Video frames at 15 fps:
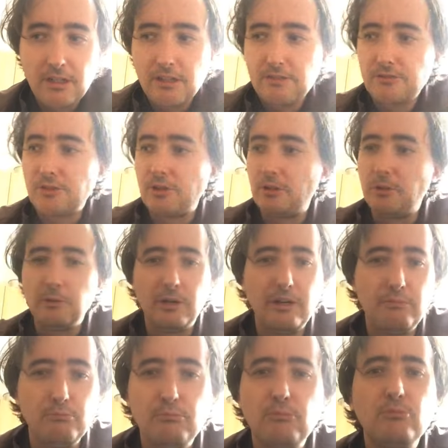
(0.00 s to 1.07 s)
So
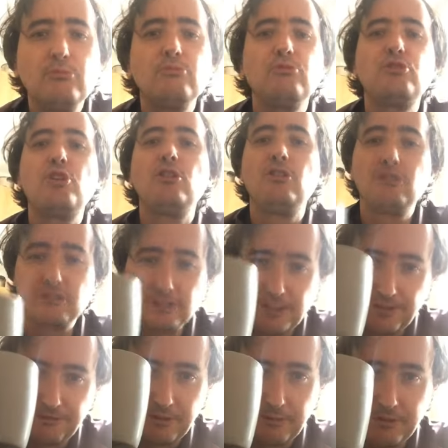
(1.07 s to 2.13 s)
long,
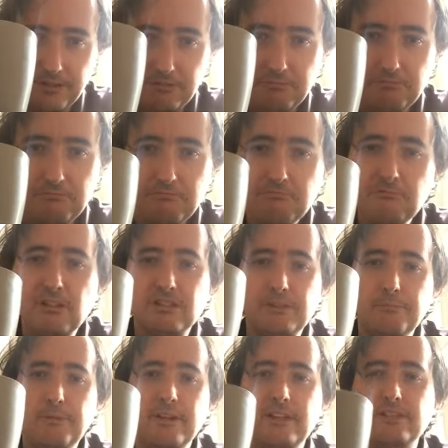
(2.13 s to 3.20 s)
Steve Grimmett. Rest in
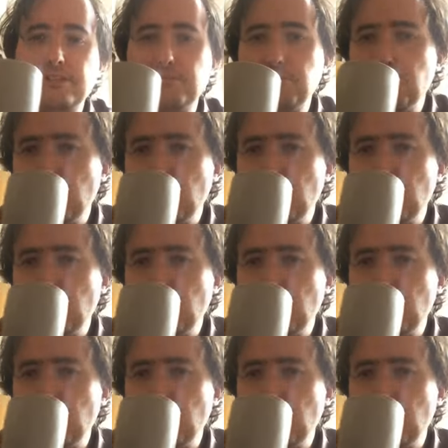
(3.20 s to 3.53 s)
peace.